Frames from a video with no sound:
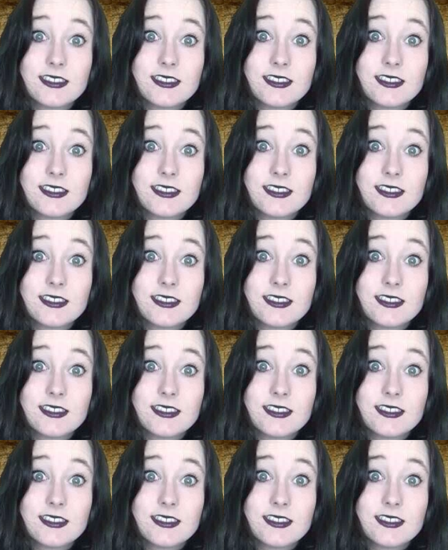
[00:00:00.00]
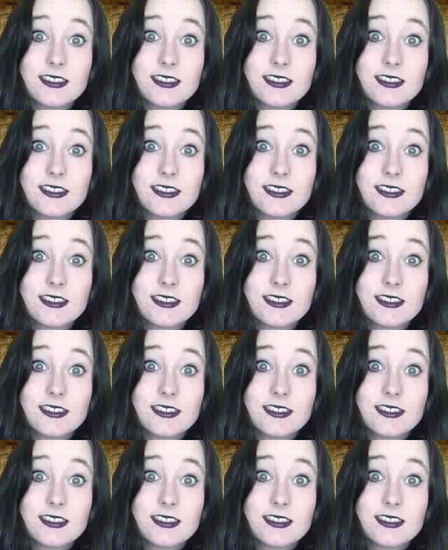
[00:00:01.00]

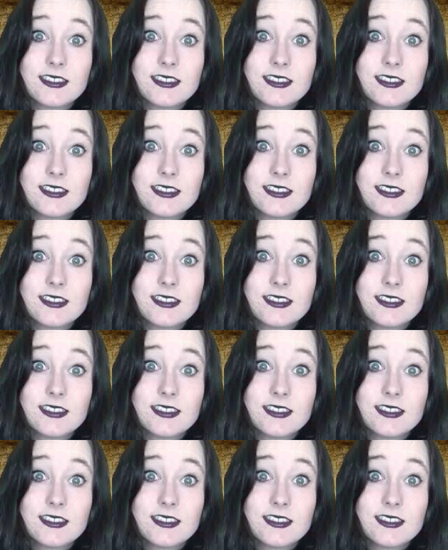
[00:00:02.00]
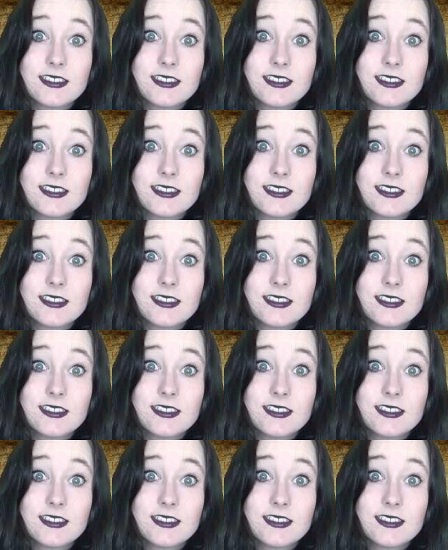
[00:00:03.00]

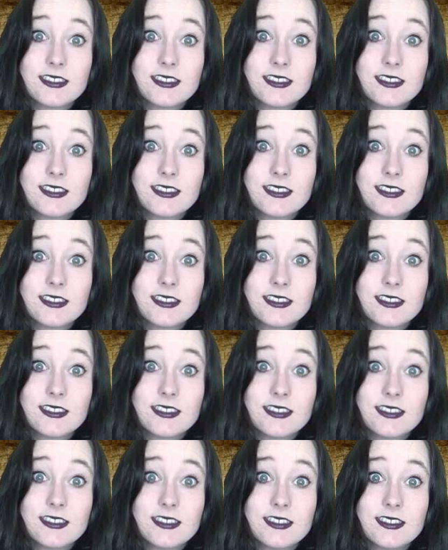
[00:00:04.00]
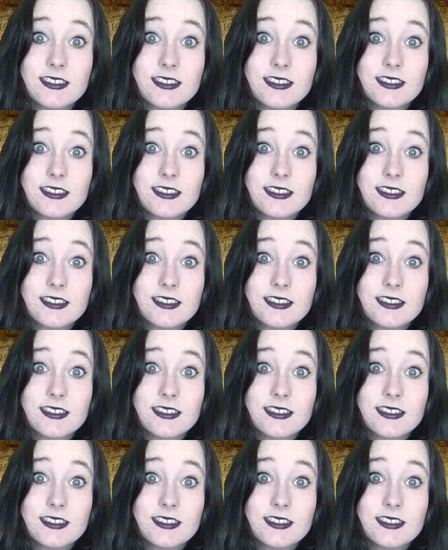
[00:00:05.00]

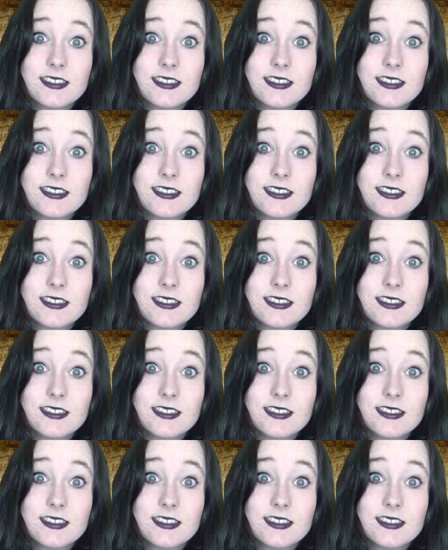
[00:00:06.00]
The face doesn't move, so there is nothing to read.